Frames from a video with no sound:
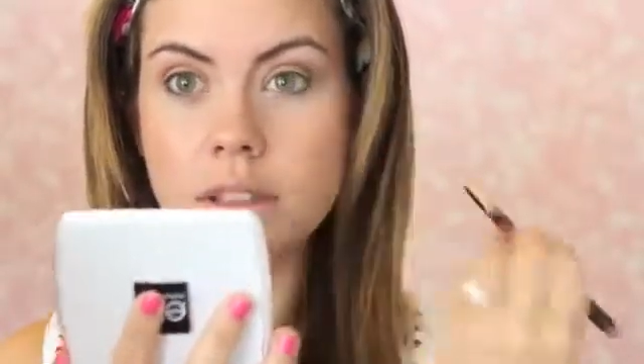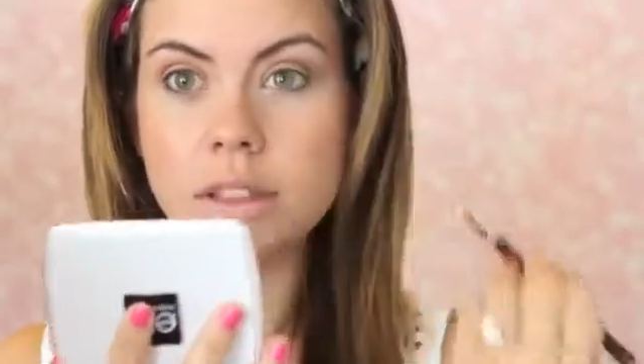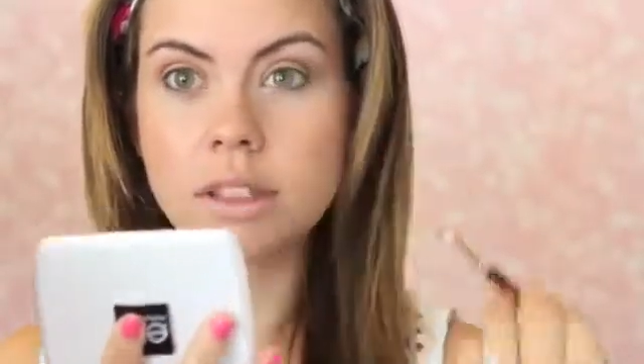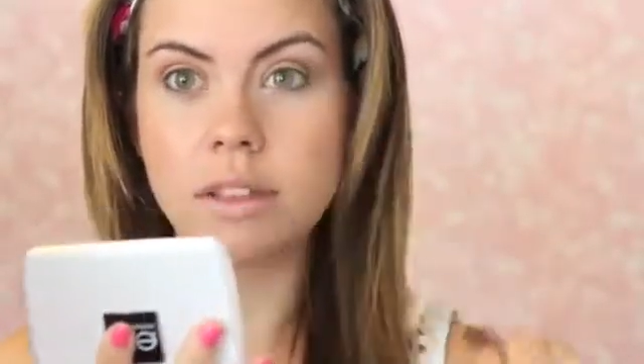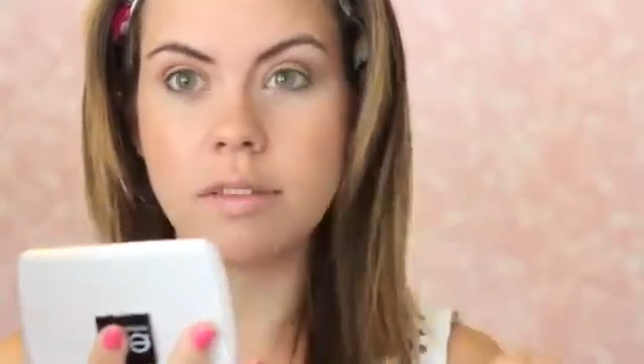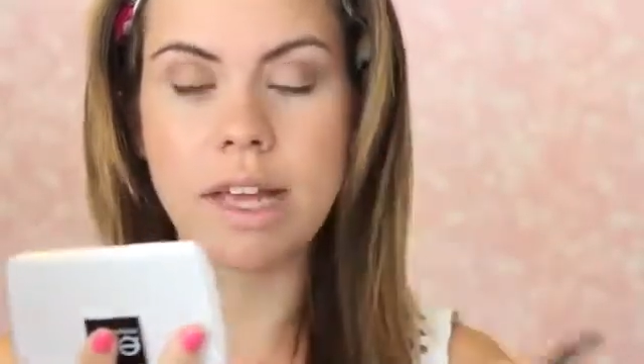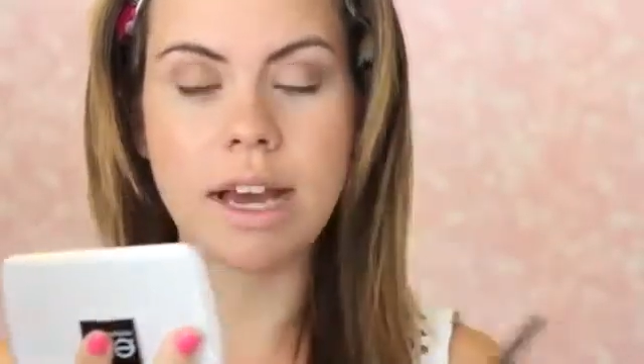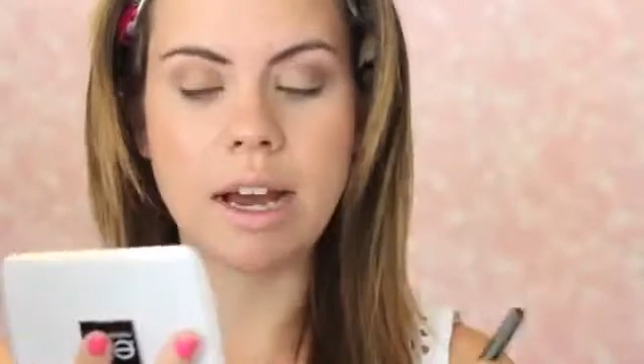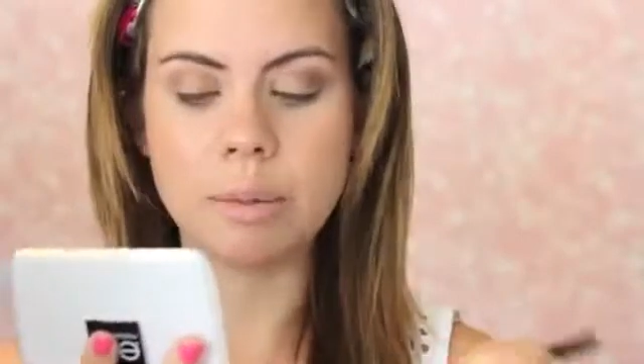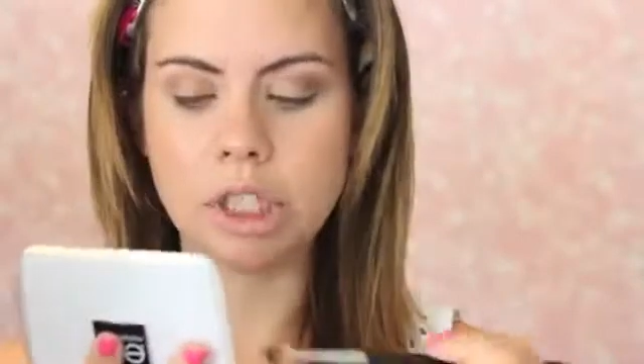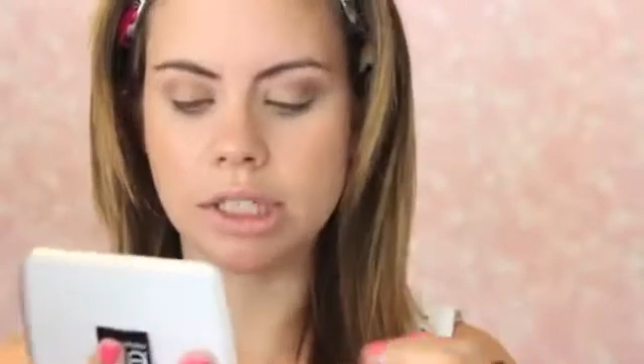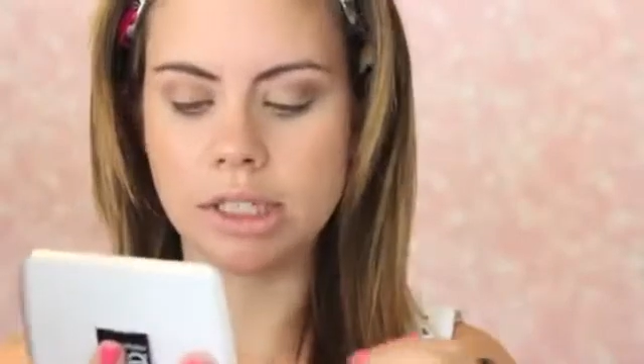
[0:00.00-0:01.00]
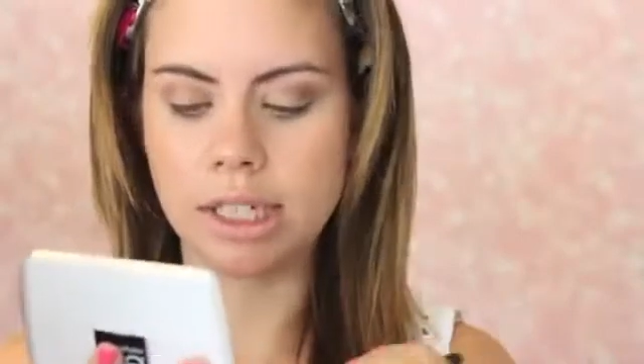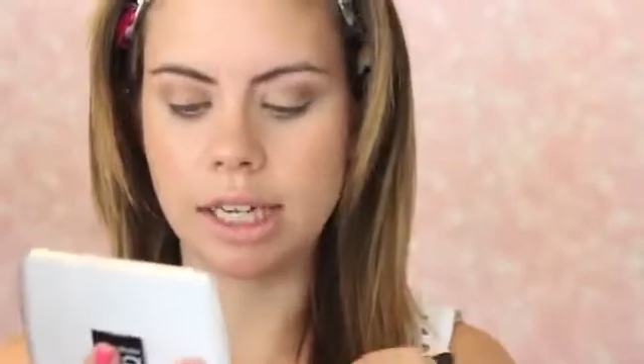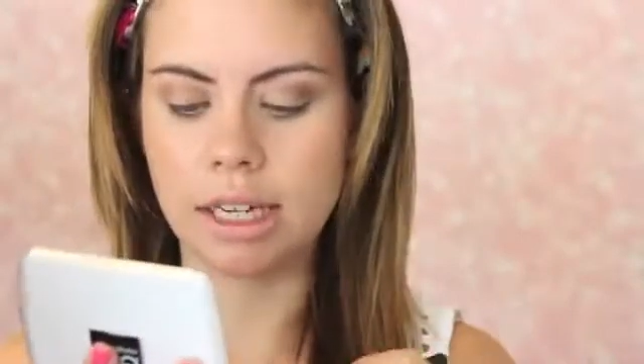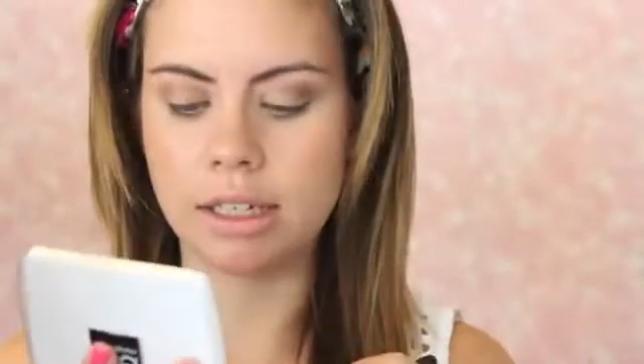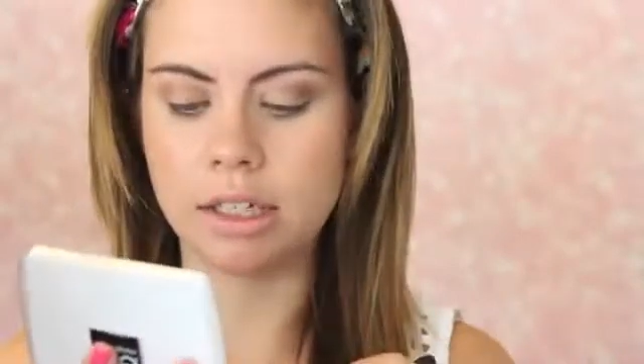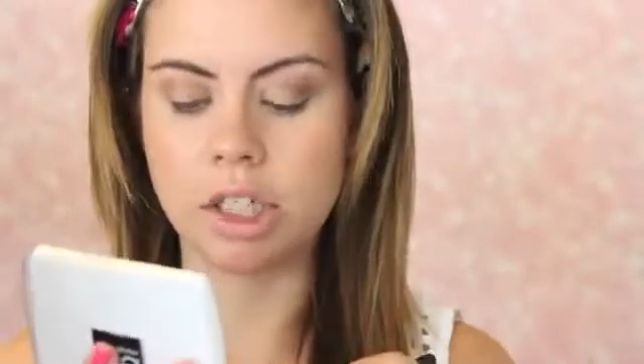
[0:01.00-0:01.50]
So you have the option to
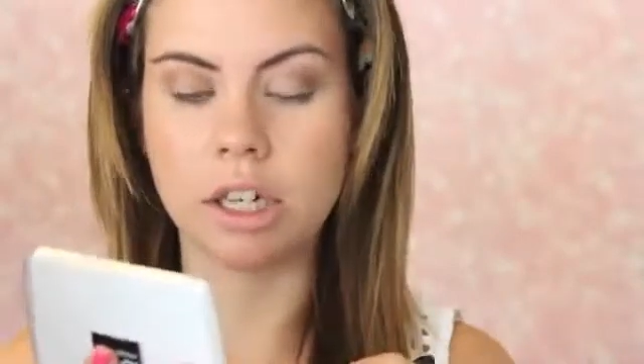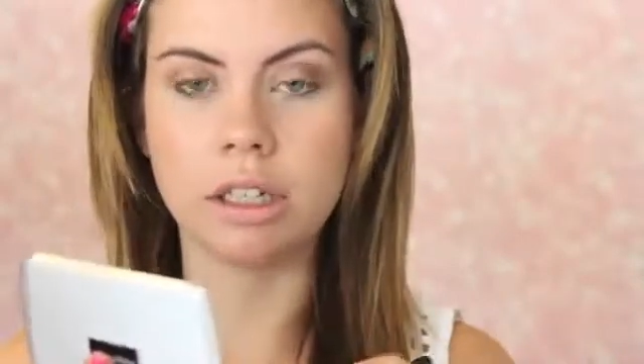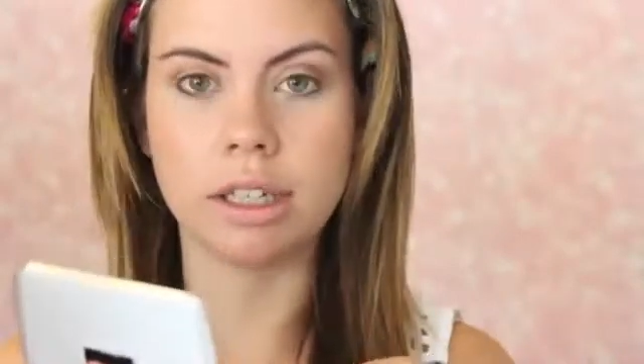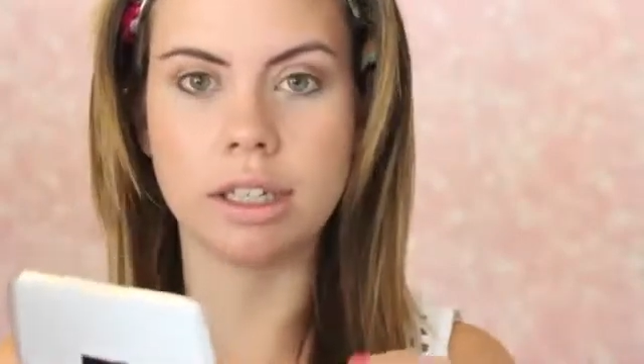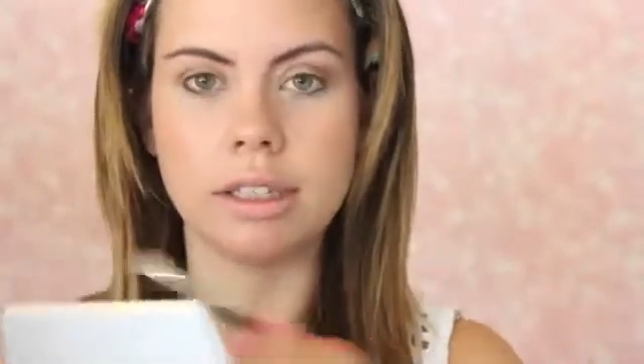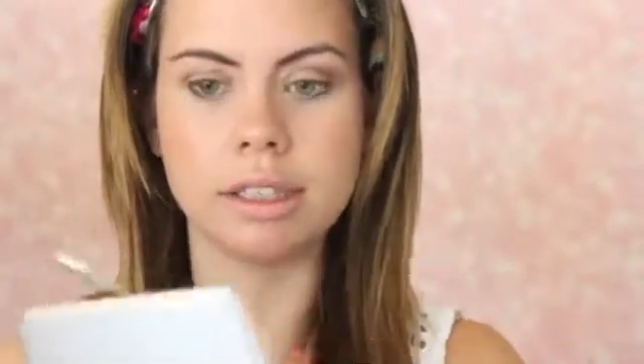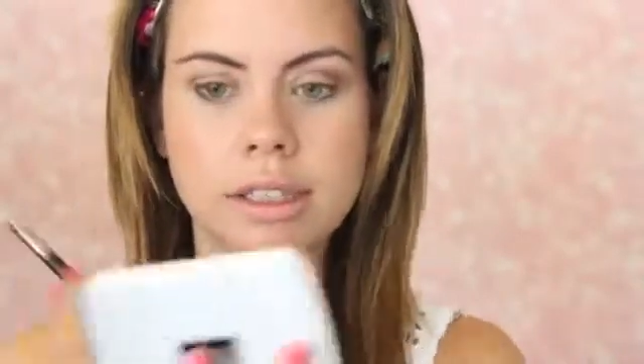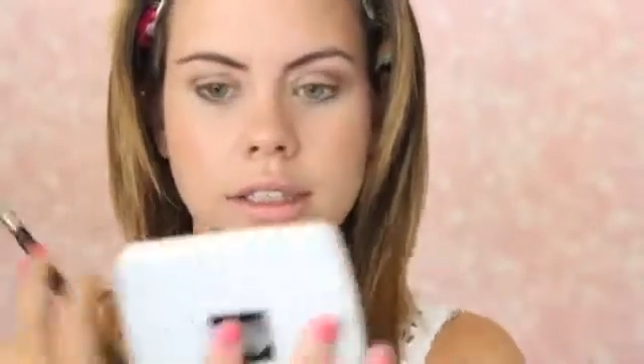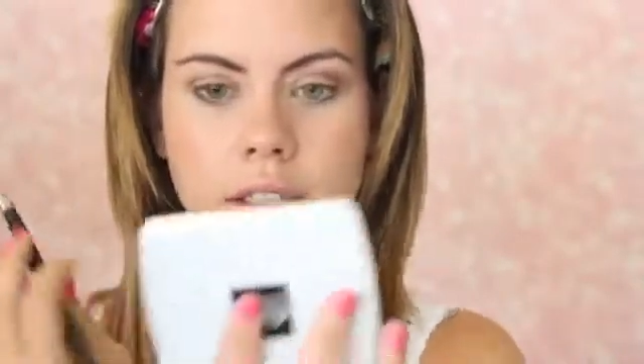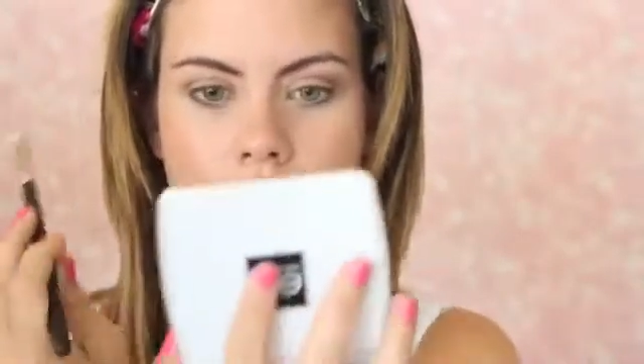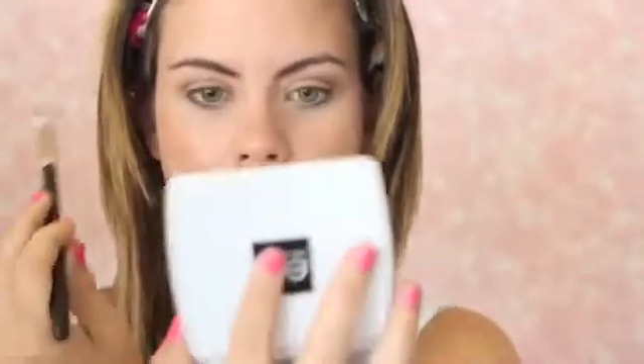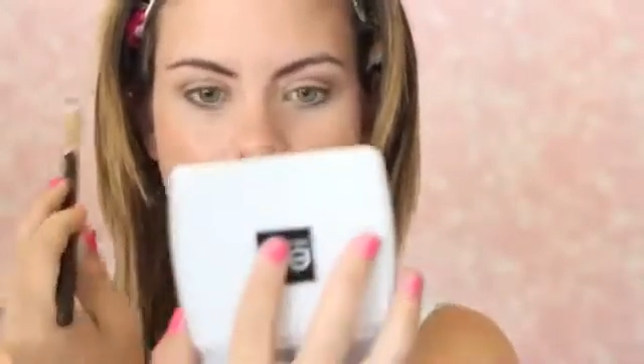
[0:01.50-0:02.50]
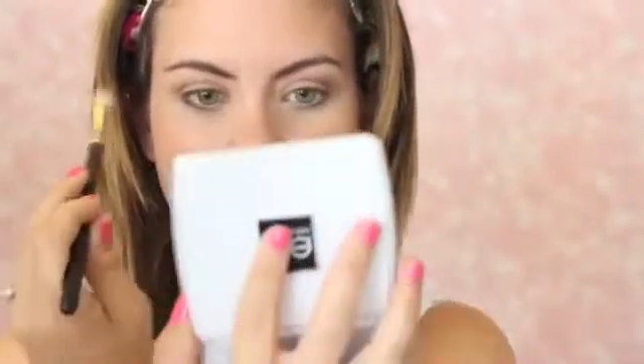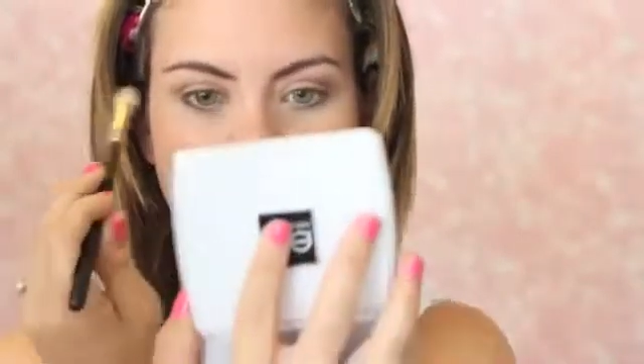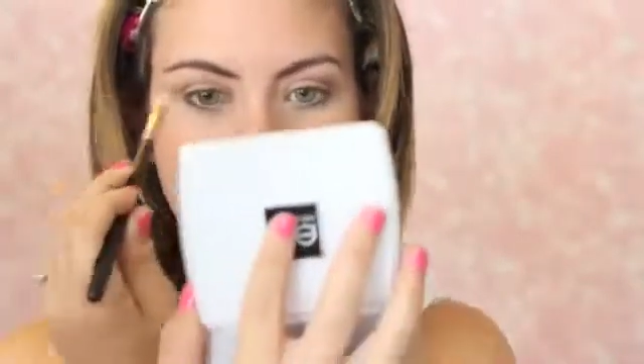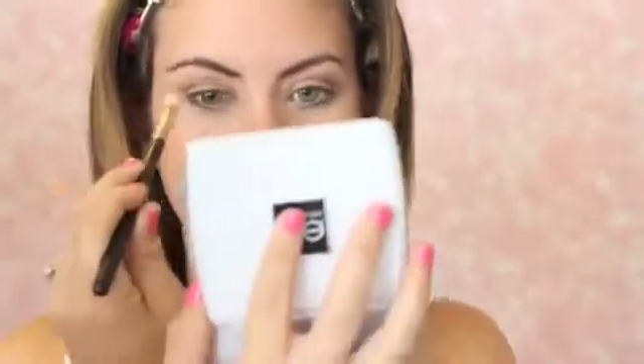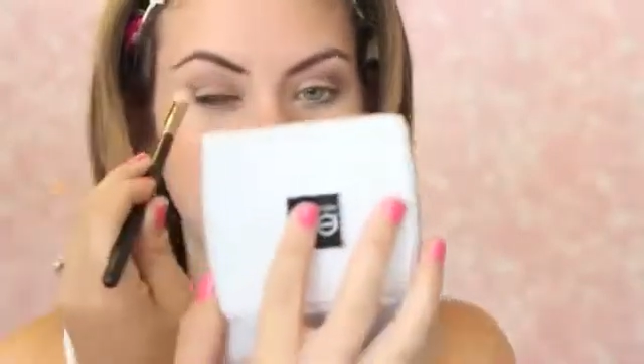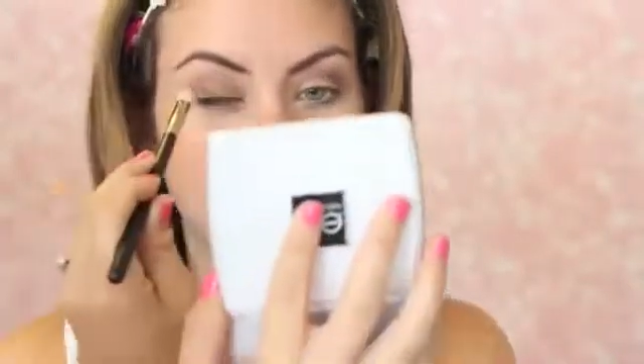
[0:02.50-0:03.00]
kind of darken this look up
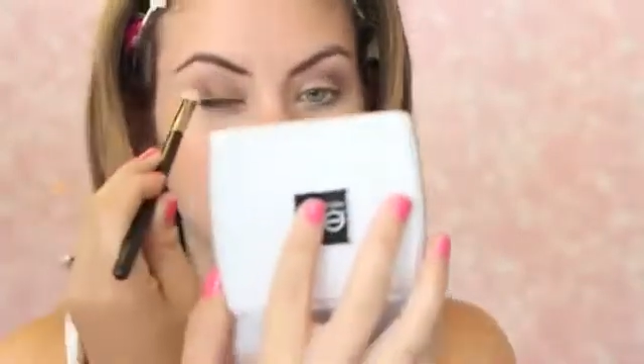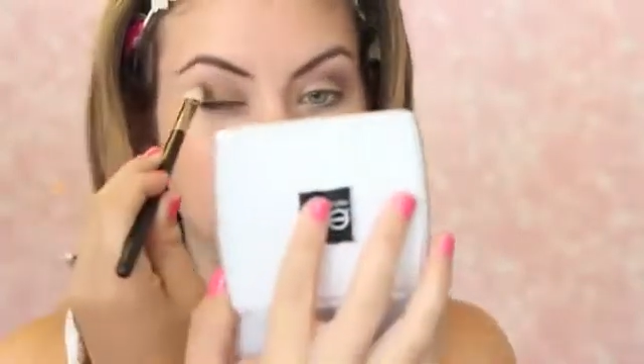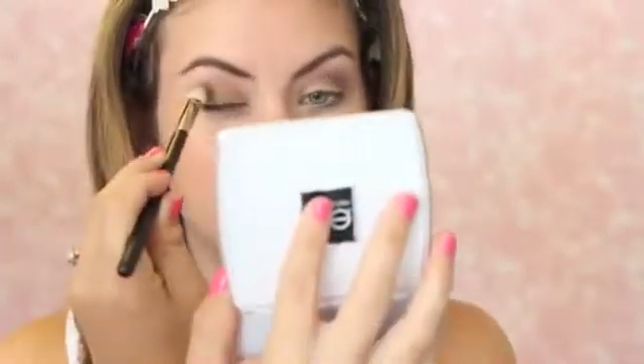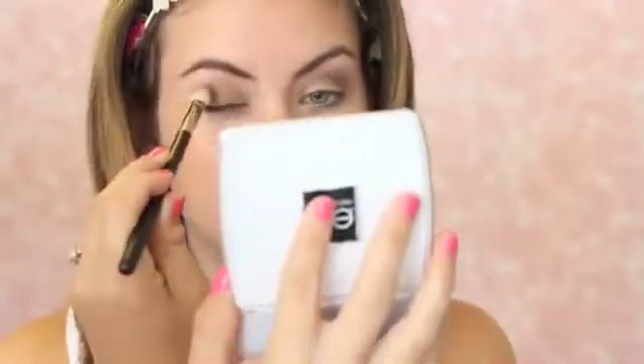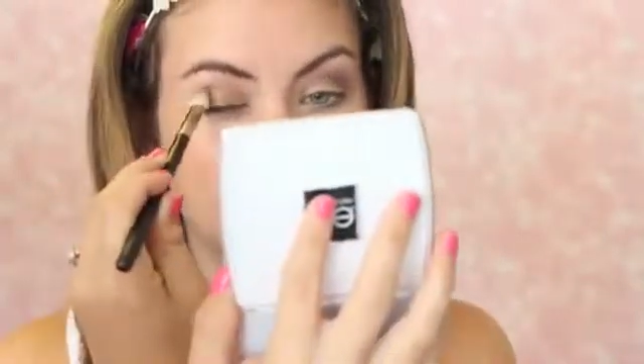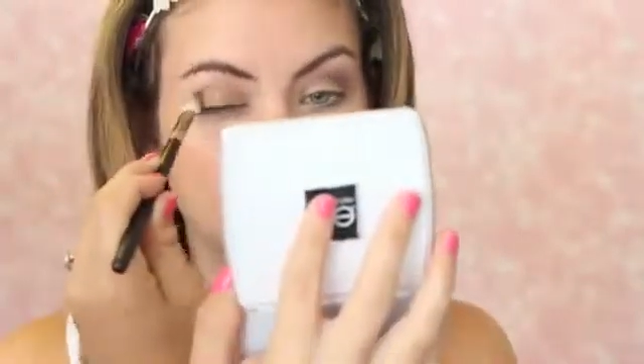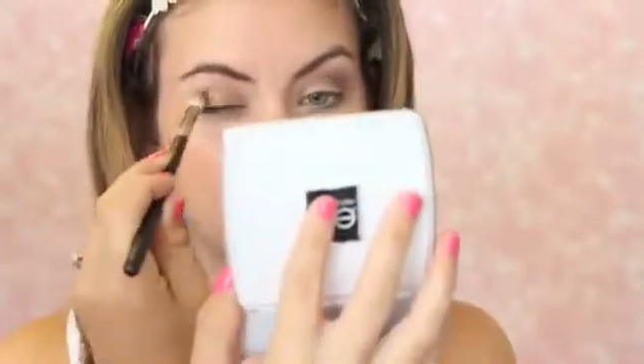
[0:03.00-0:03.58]
with these